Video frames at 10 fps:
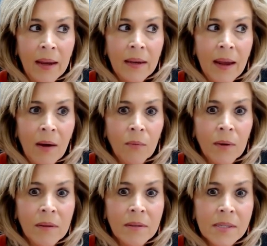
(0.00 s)
out
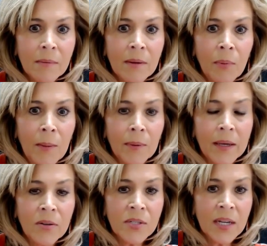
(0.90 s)
with some of the people I
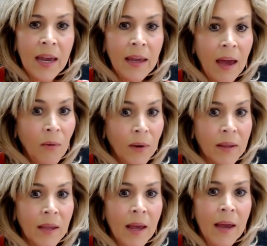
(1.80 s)
used to hang out with.
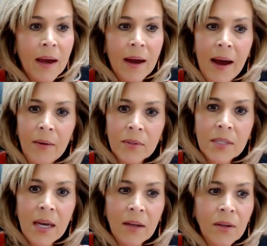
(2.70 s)
I will
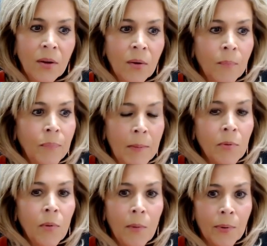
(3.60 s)
tell you, people
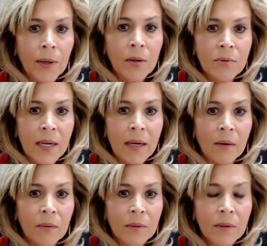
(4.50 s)
will bring you
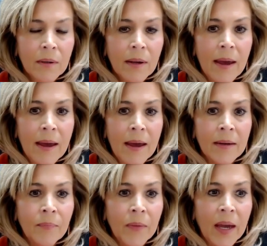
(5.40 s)
down.
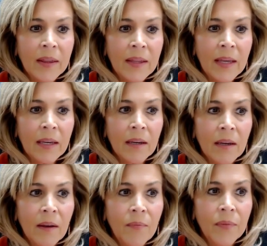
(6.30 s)
And I think,
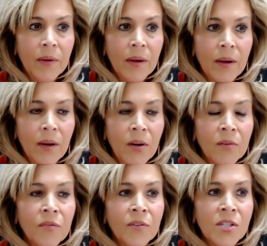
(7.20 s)

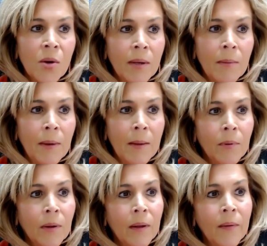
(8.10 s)
for so many
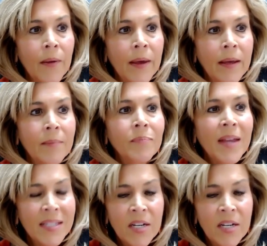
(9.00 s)
people, it's